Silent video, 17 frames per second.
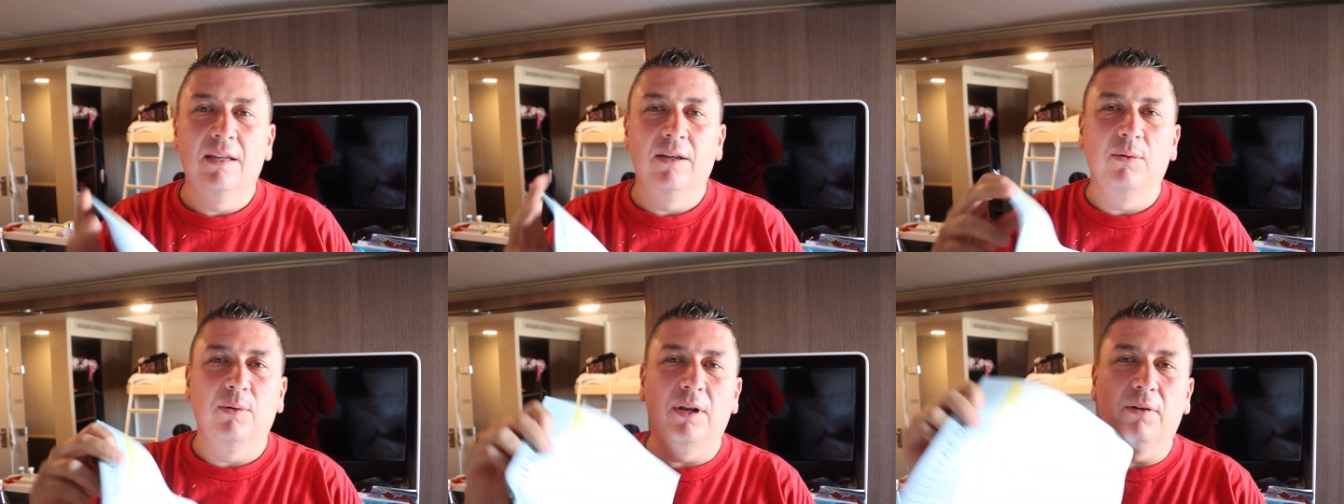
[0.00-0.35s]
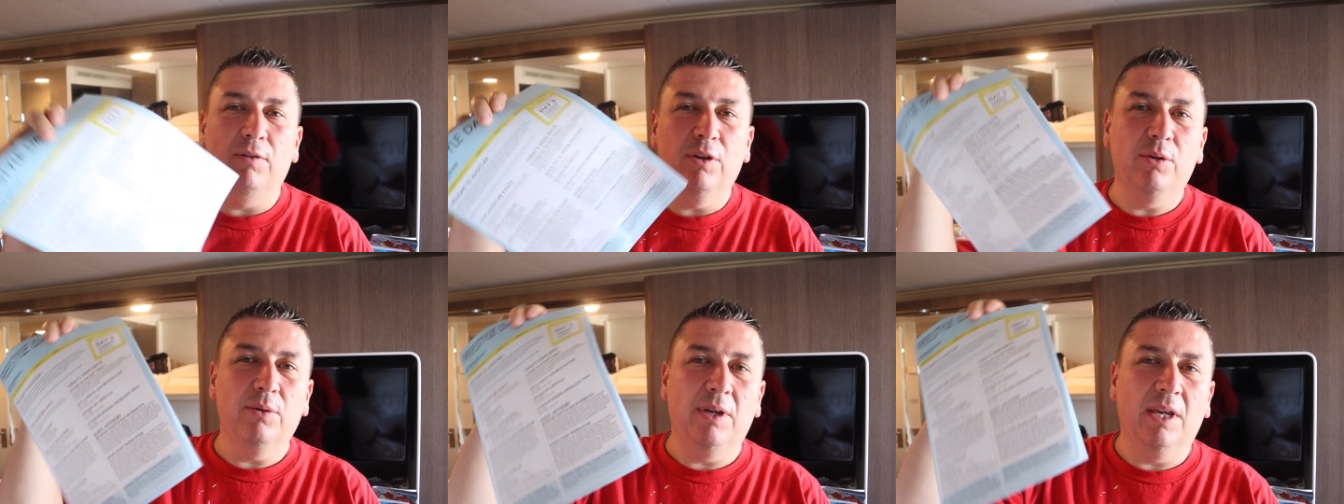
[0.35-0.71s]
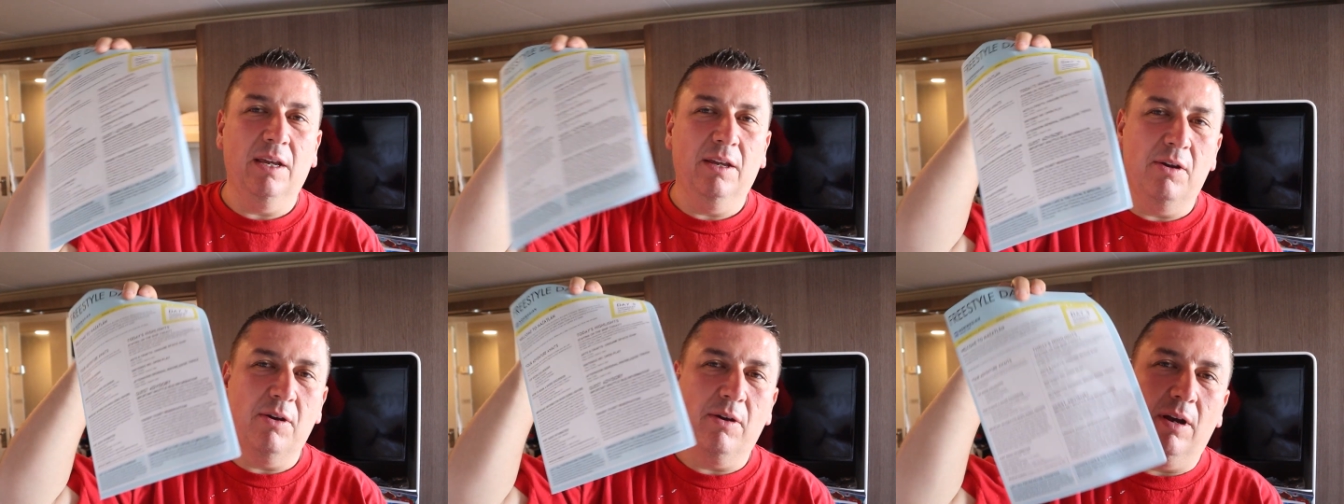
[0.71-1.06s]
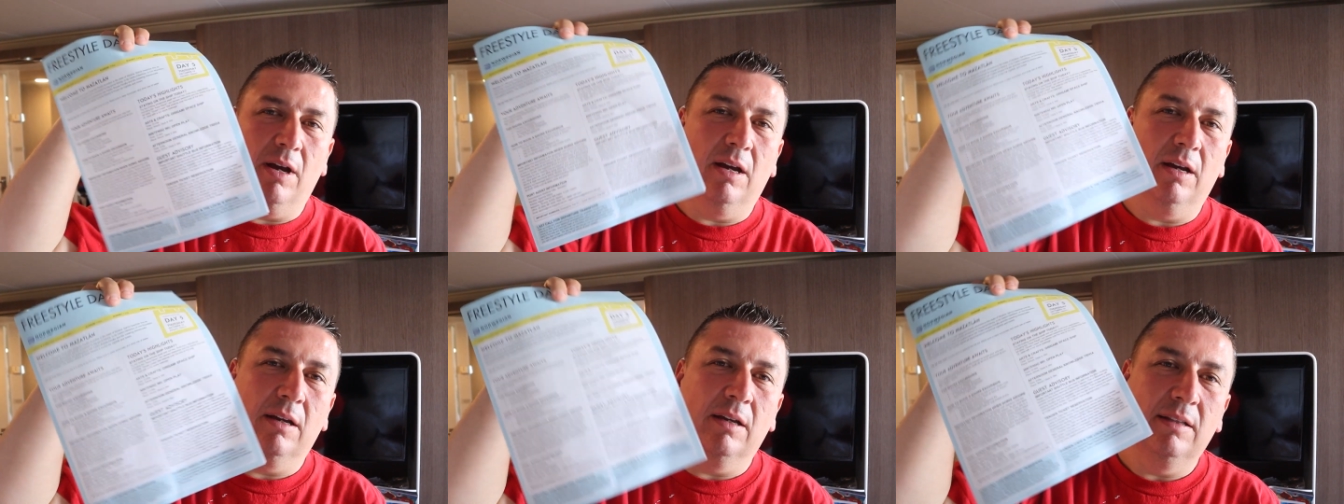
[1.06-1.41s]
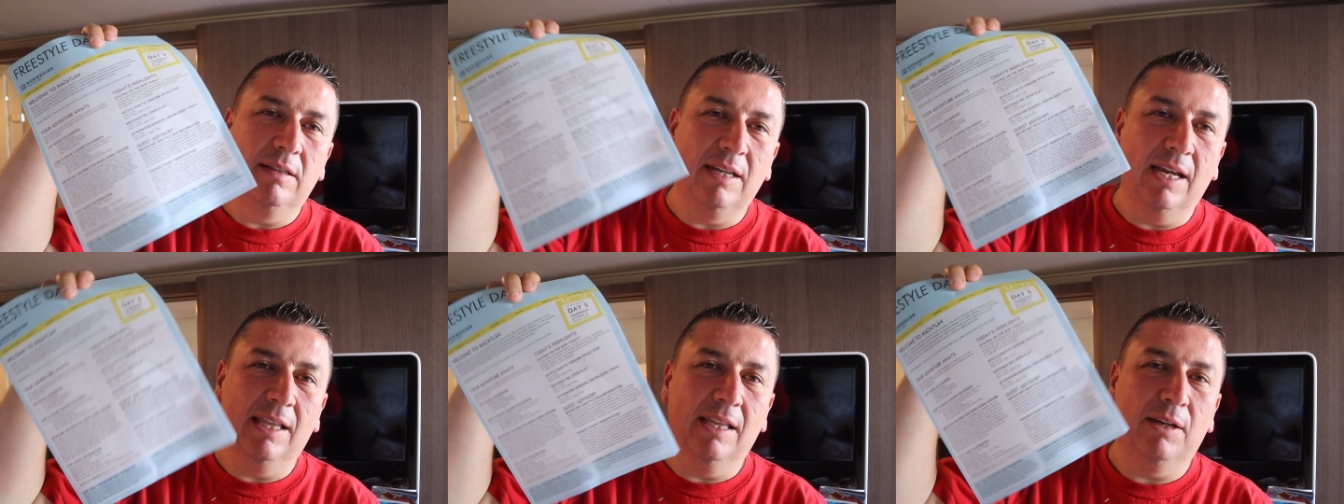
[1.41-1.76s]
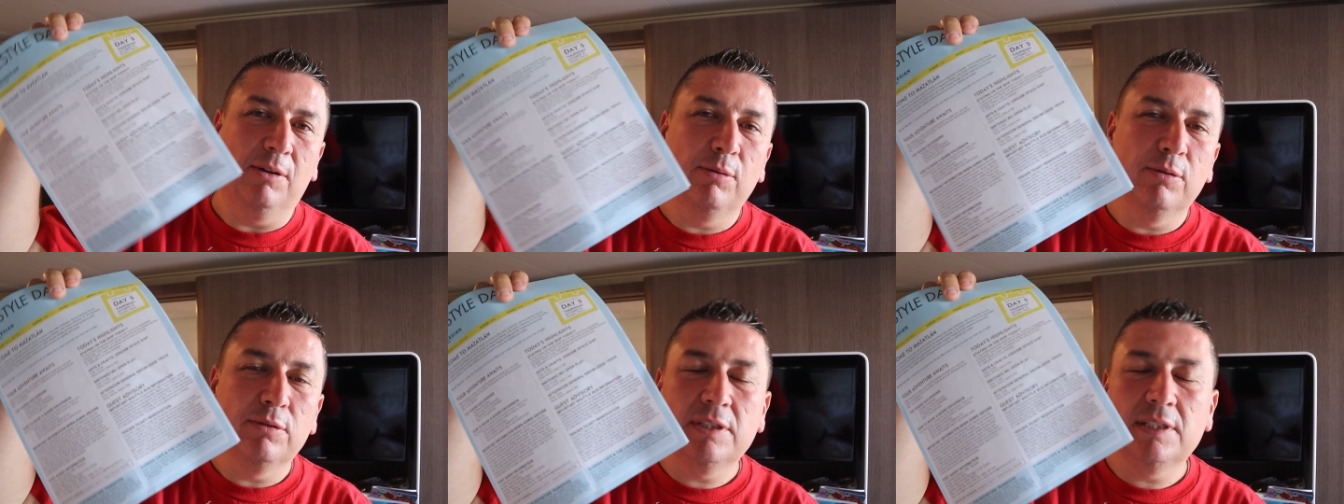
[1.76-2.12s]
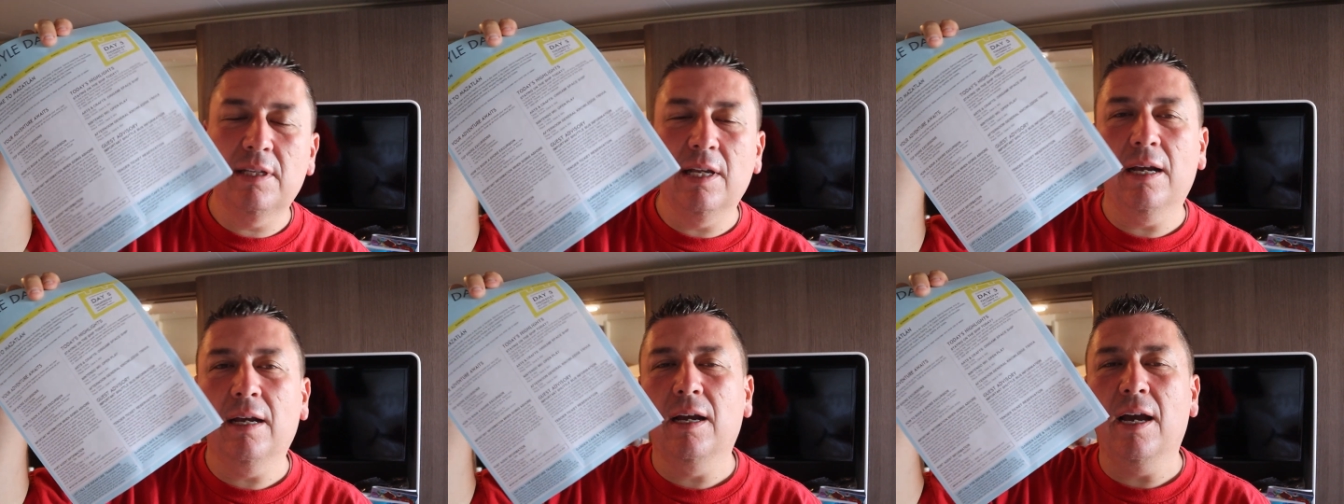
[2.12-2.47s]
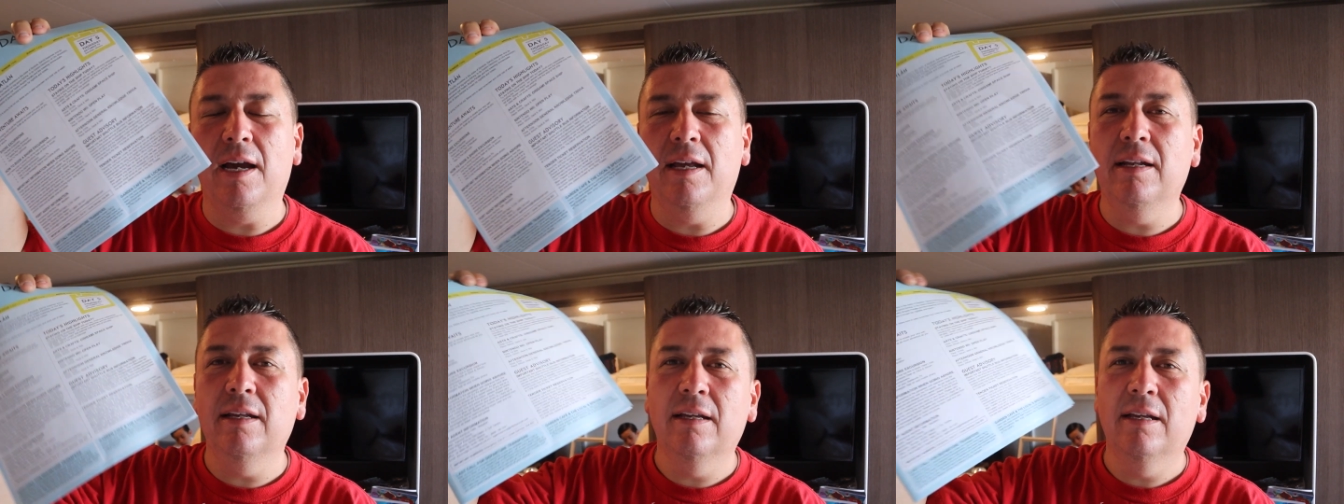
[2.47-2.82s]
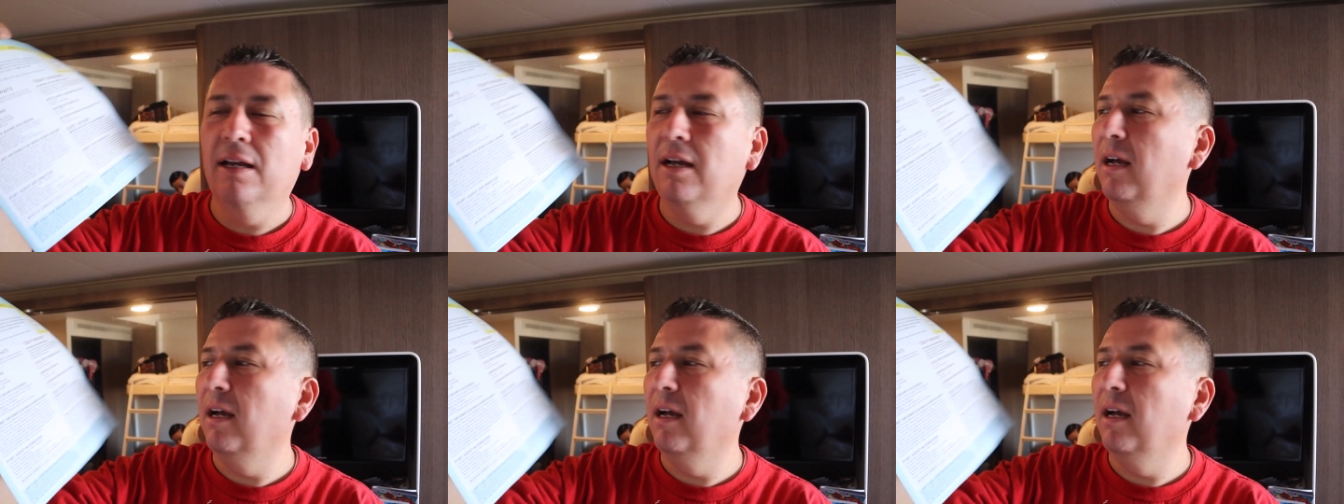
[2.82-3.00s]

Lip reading: Whenever you get your daily cruise guide,